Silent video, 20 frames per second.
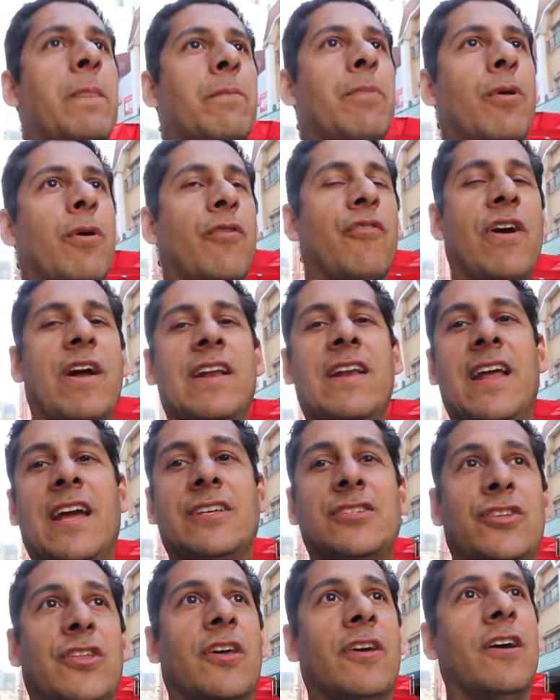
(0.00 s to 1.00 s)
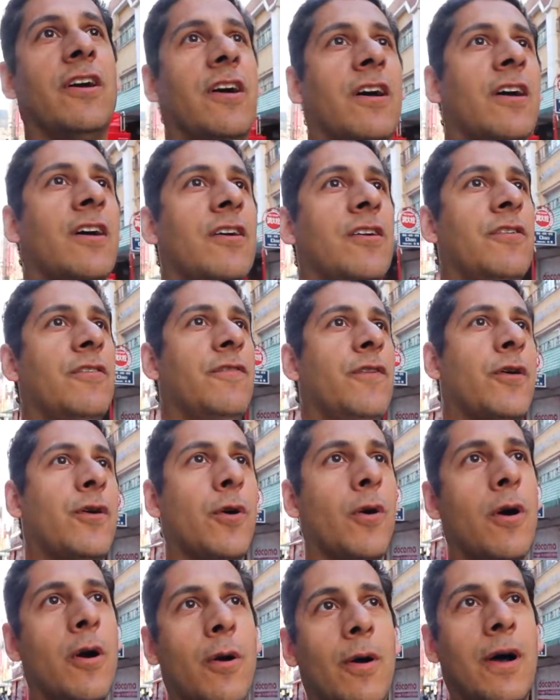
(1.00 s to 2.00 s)
We're right next to the
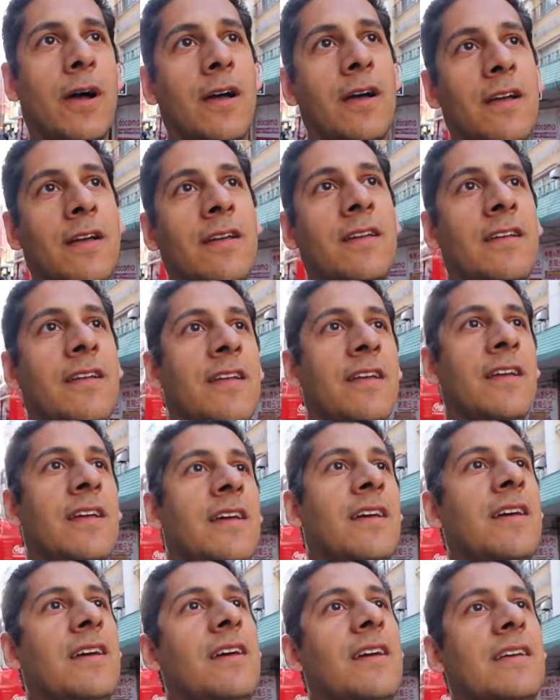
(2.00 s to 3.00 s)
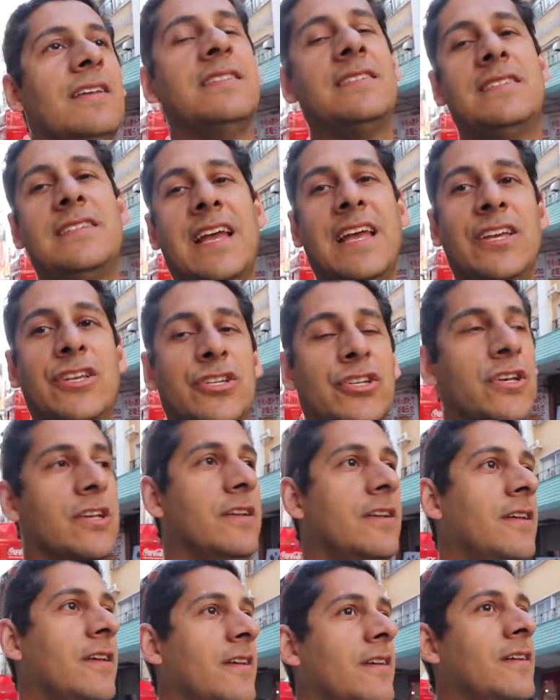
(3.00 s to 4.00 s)
Fukuoka
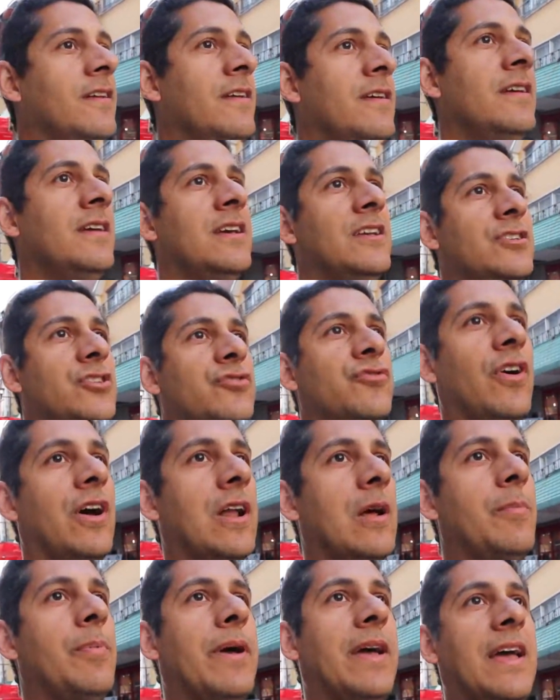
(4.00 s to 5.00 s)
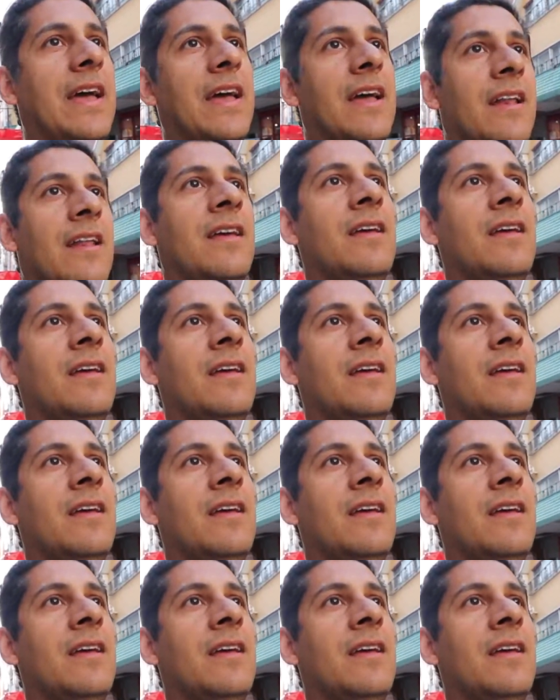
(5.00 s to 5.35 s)
station, which is right up ahead.